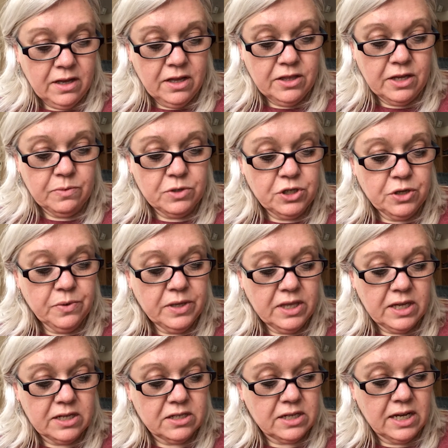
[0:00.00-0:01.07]
They were doing
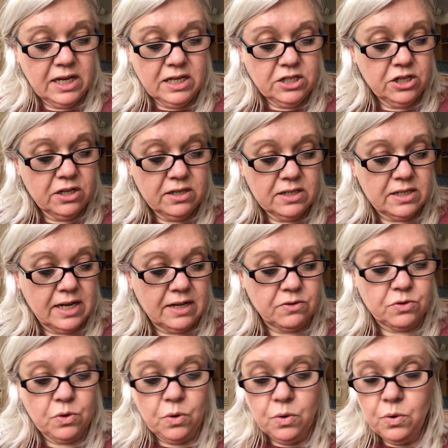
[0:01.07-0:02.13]
things to each other's
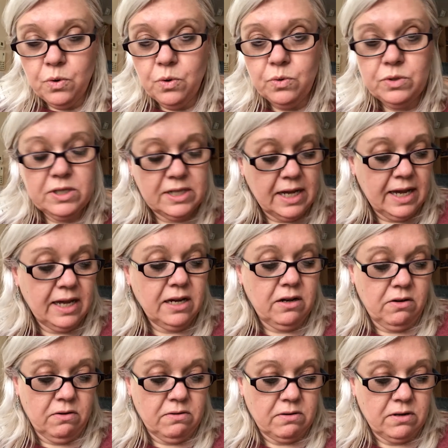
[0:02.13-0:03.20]
nails all day
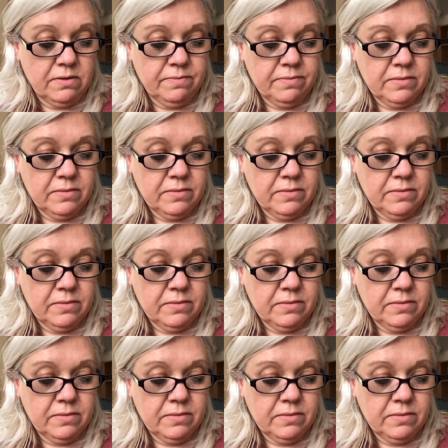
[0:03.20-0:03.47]
long,